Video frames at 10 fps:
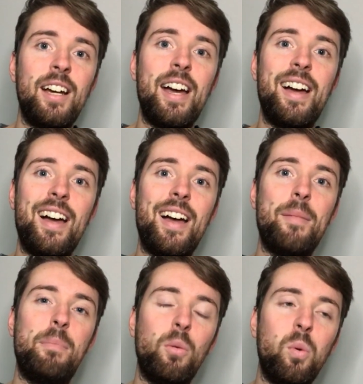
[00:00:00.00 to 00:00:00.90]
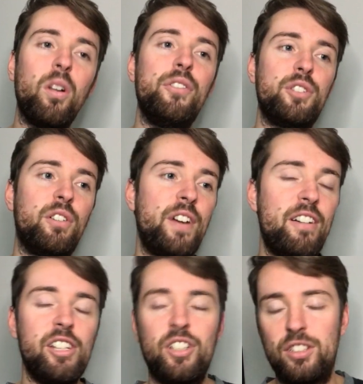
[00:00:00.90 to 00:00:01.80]
But Wolves are a
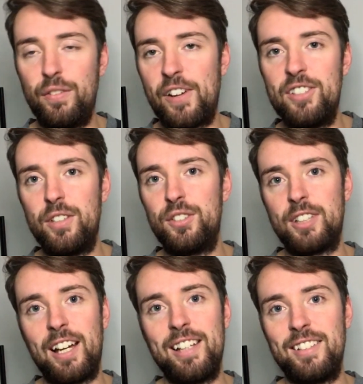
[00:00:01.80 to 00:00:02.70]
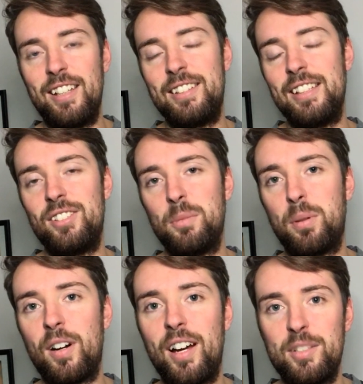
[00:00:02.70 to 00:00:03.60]
very good defensive side, and it didn't
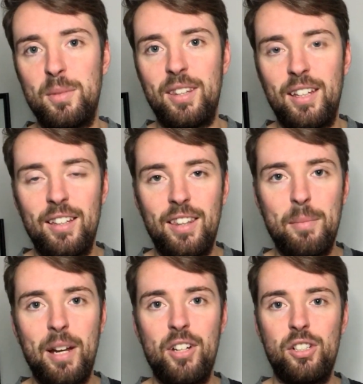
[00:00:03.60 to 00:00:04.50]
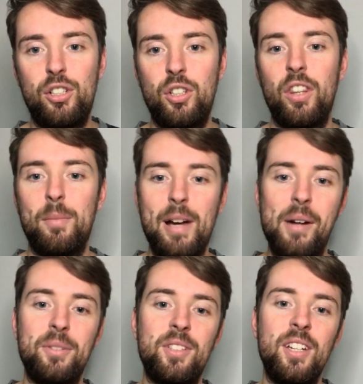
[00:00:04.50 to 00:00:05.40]
surprise me that they managed to shut them
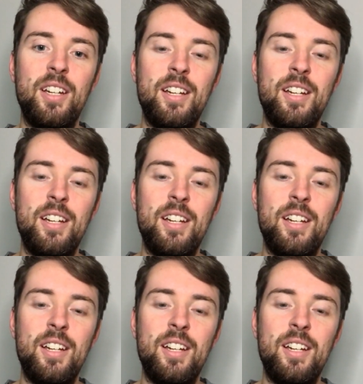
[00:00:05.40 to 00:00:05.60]
out.